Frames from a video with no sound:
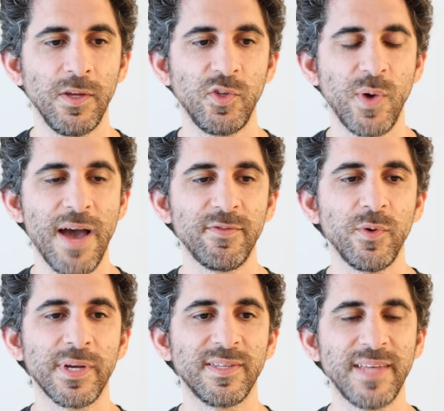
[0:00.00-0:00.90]
to have
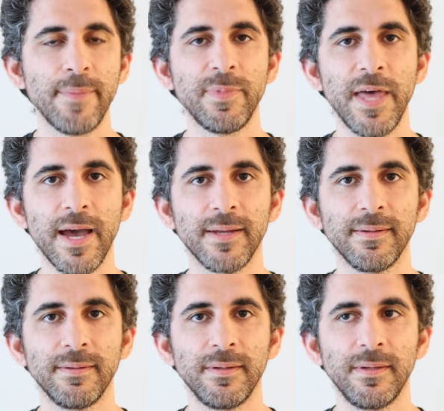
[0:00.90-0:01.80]
to accept that,
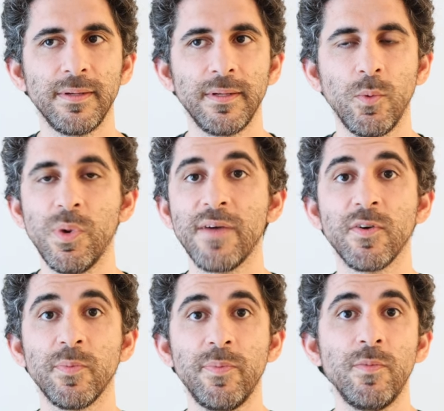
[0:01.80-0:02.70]

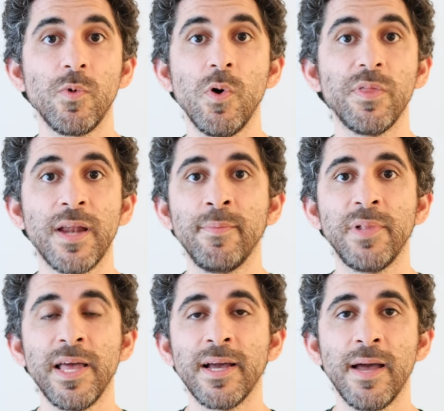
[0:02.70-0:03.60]
whatever role that I'm
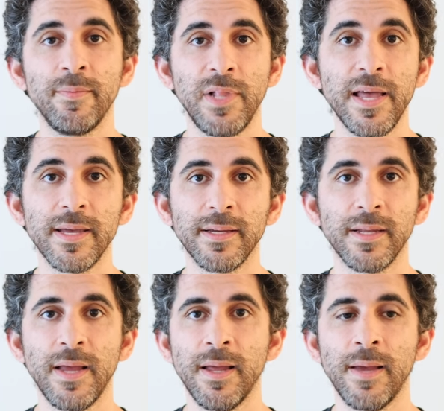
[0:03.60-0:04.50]
playing, I'm playing,
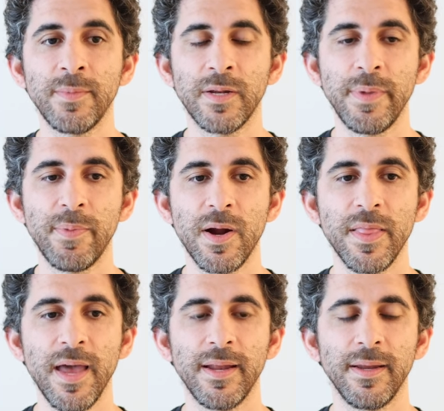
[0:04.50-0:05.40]
and, and I'm going to be part
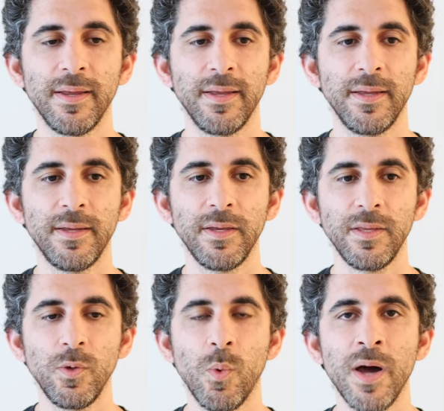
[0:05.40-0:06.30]
of that
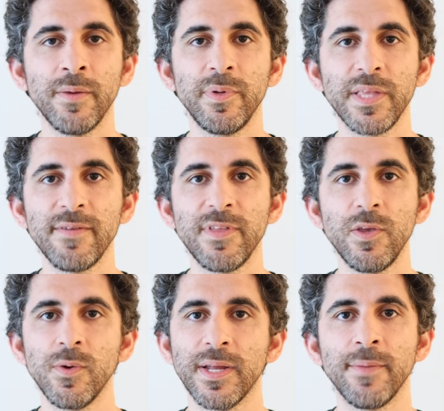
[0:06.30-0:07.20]
you want to believe that
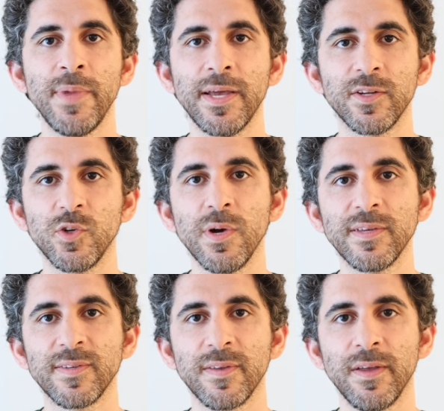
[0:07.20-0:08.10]
you can make a
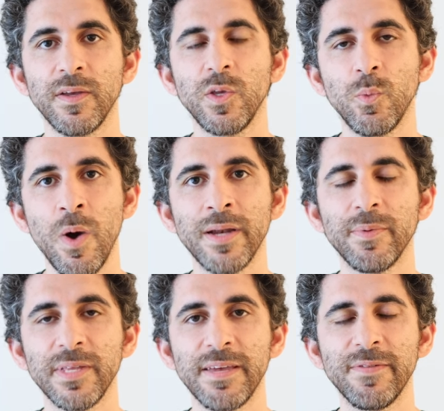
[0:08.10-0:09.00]
choice. You want to
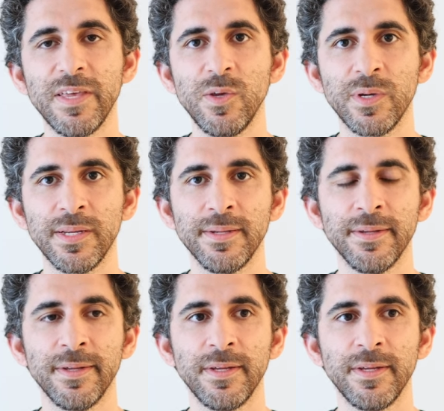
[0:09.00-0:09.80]
believe that you can,